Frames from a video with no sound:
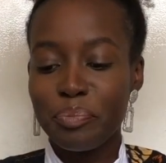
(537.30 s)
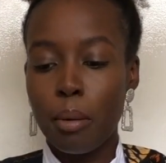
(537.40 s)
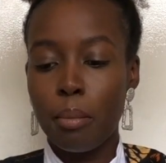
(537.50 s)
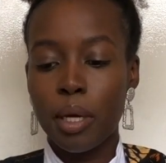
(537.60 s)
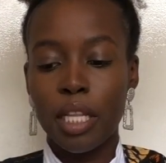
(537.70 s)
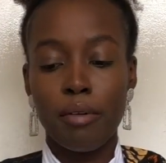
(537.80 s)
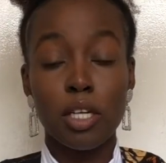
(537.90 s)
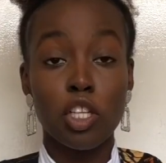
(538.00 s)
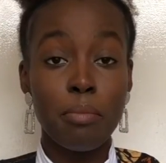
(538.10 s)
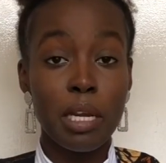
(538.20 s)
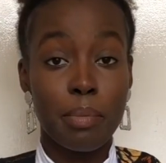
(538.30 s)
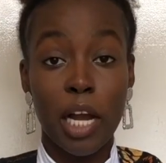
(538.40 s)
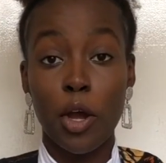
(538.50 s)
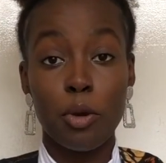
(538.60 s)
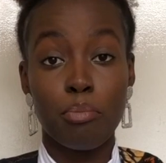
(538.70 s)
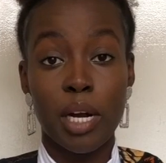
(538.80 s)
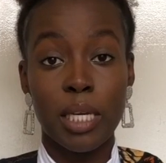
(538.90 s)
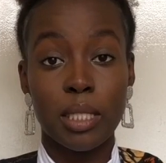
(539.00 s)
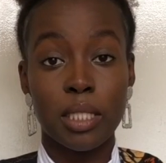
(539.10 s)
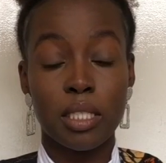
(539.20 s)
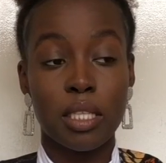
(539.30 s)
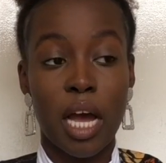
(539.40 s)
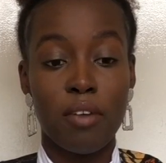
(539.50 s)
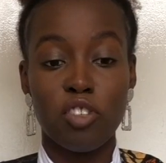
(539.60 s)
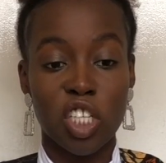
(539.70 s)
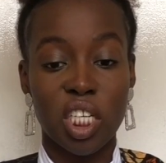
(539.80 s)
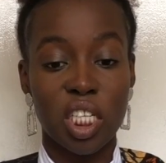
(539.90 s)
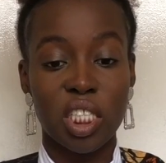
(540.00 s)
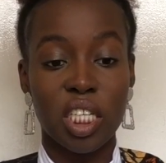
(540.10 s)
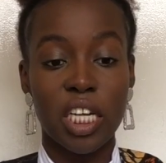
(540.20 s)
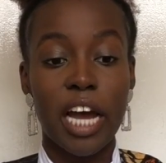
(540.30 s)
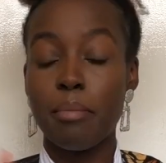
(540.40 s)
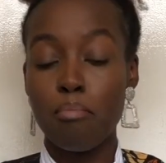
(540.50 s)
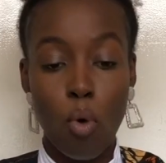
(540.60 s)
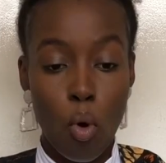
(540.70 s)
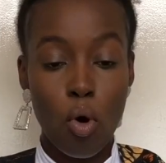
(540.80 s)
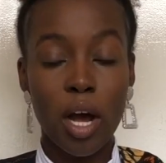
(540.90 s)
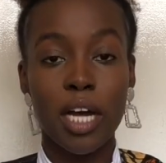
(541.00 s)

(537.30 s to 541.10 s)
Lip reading: But there are so many black owned brands that I've just listed and more,